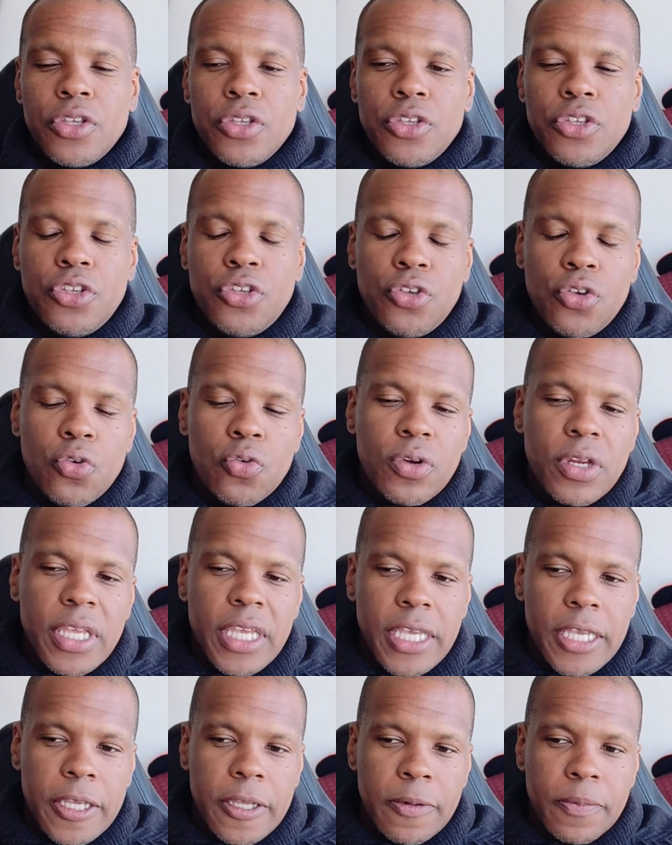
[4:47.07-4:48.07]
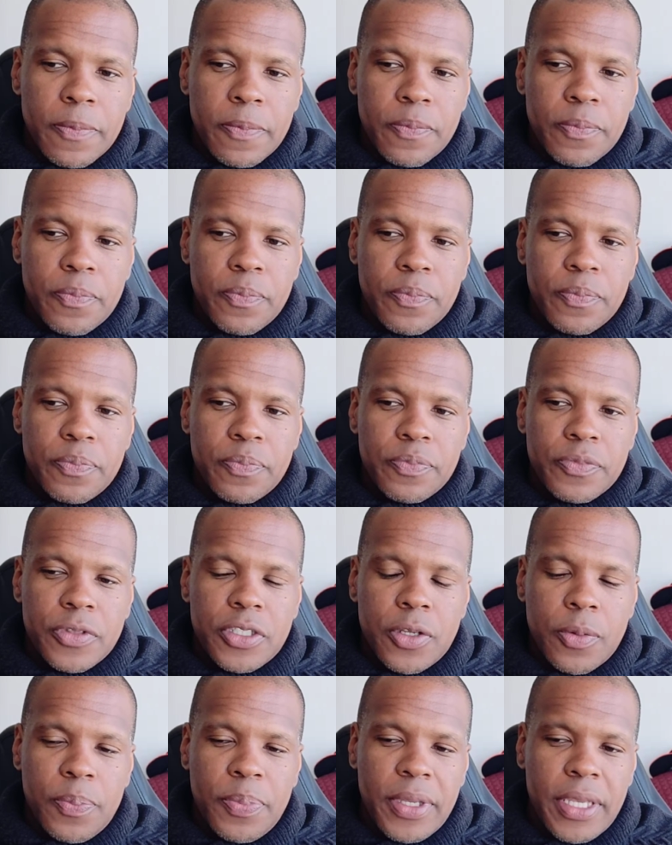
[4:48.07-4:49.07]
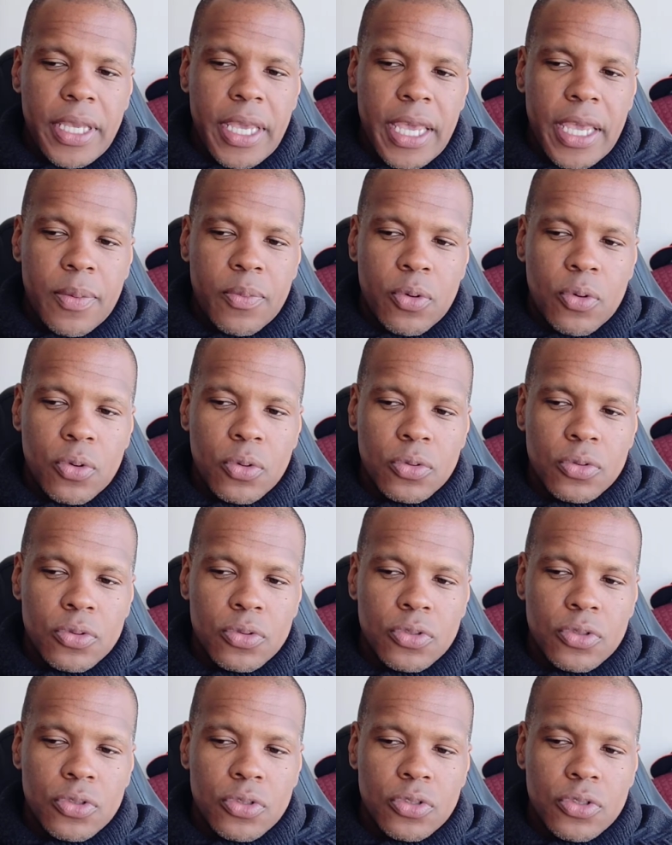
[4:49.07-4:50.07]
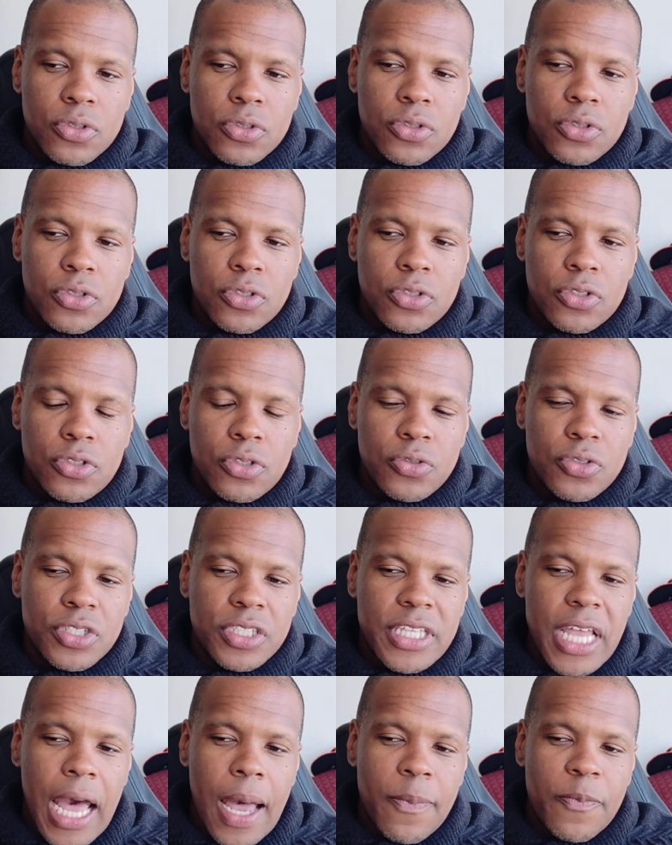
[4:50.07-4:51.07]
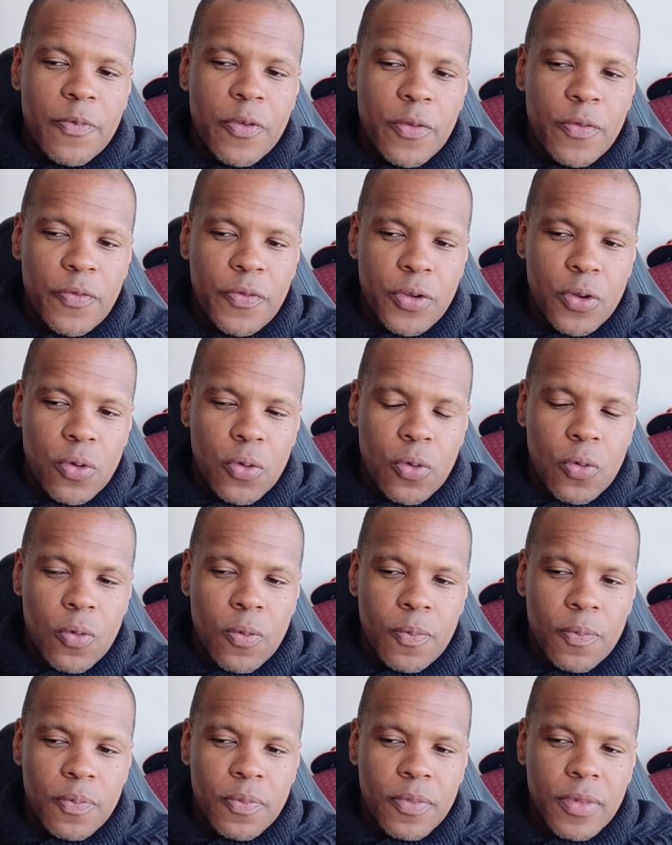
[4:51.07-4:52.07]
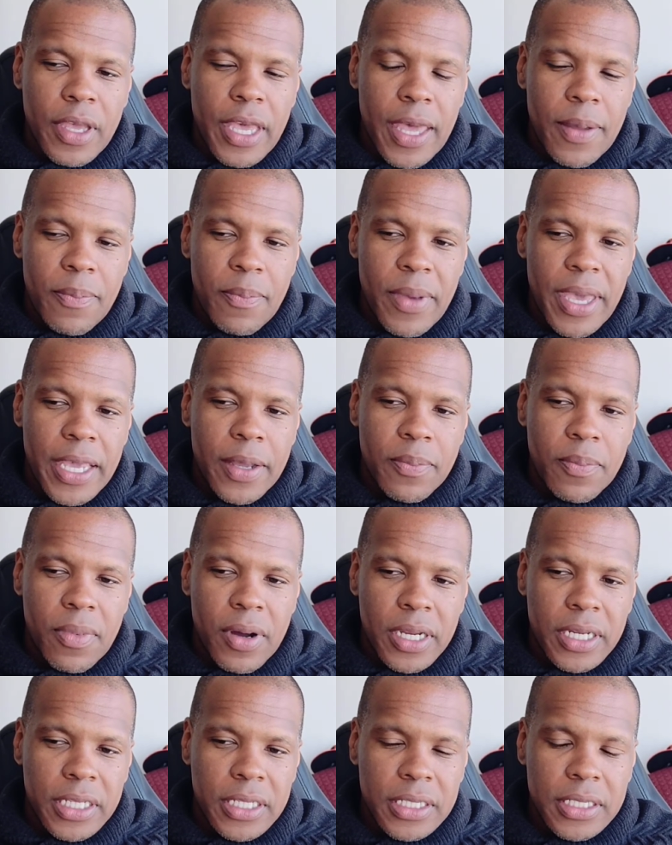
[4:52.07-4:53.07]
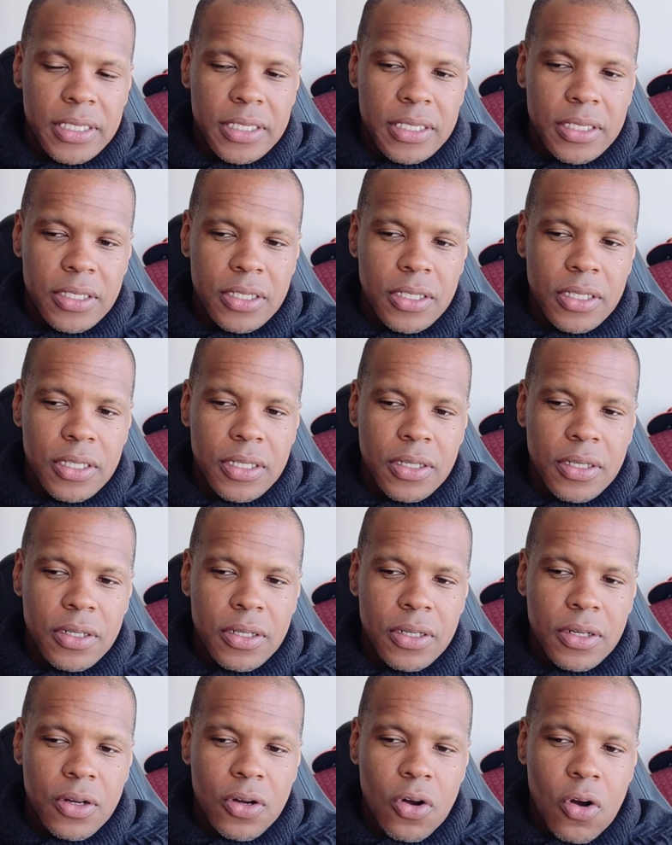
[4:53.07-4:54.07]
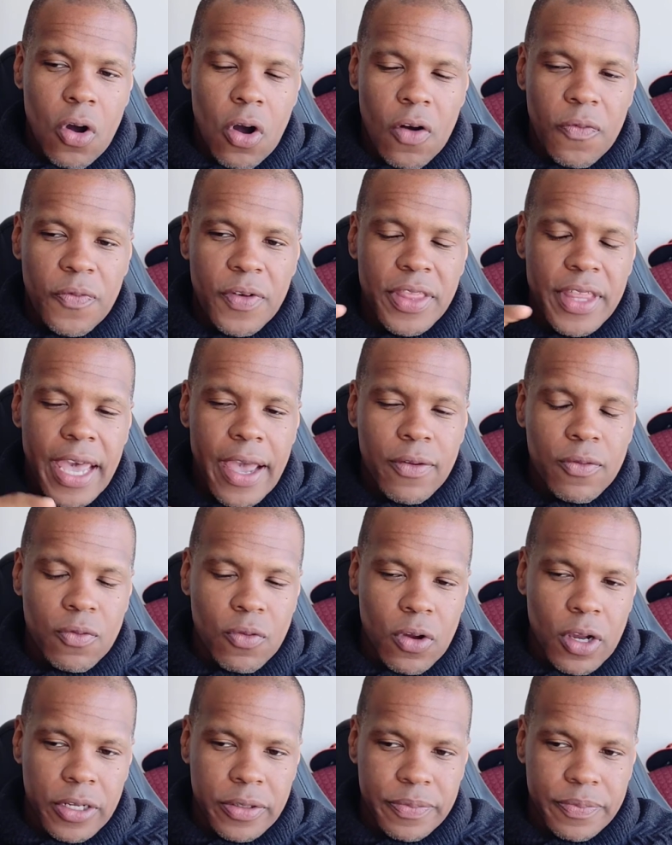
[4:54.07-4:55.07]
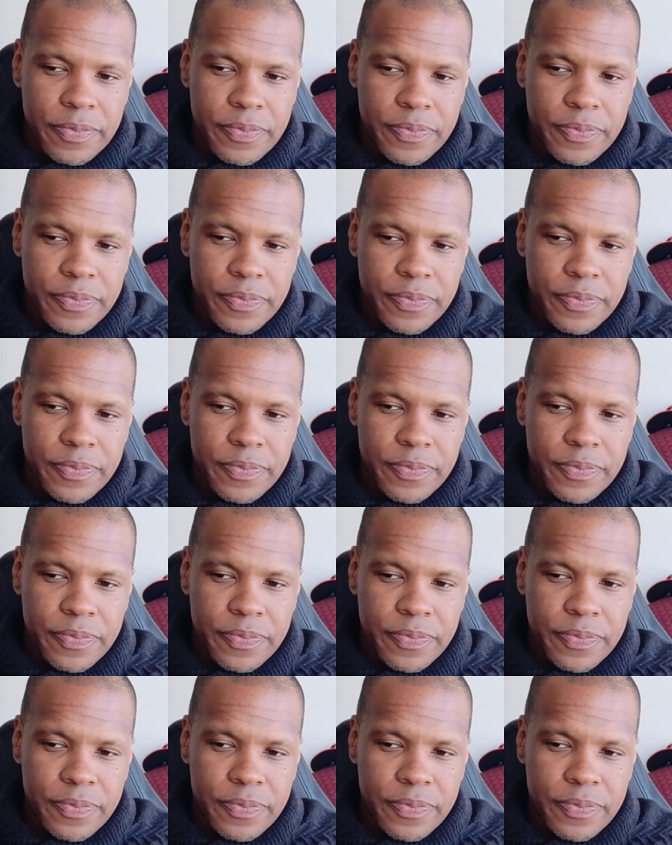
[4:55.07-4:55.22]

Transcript: You need to be able to stop for fuel and make money off of that run.